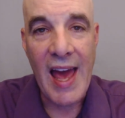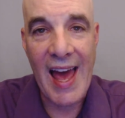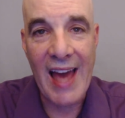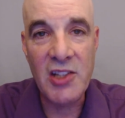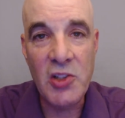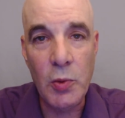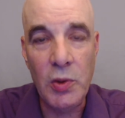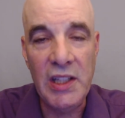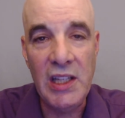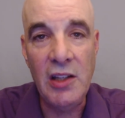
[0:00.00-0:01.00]

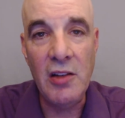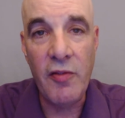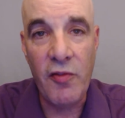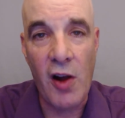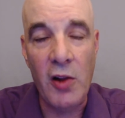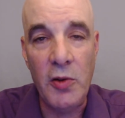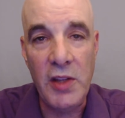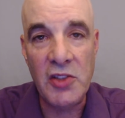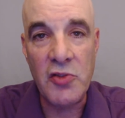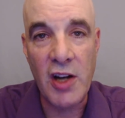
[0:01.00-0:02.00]
actually follow the
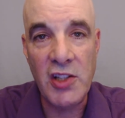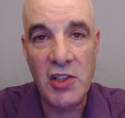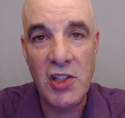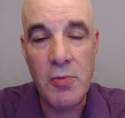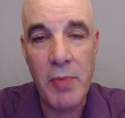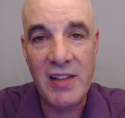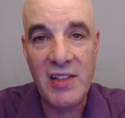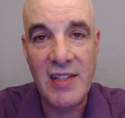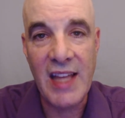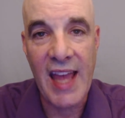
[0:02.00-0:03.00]
instructions as best
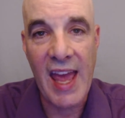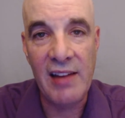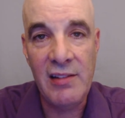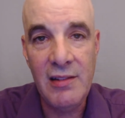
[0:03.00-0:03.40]
as they can